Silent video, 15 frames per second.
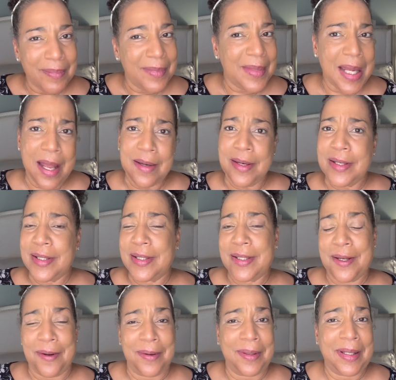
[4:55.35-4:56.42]
Not
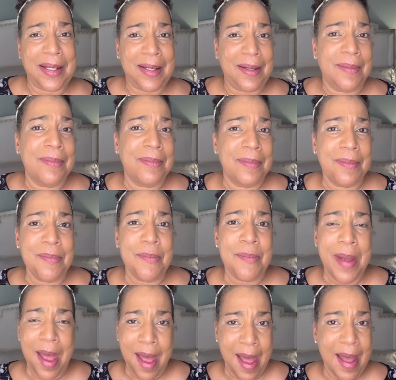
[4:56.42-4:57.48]
necessarily
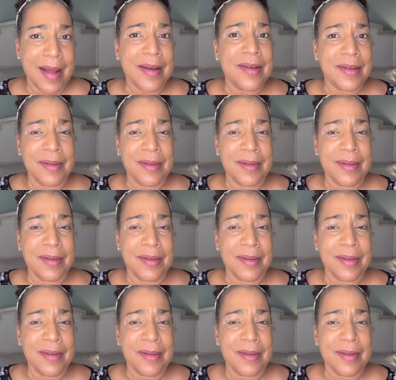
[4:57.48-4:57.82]
bad,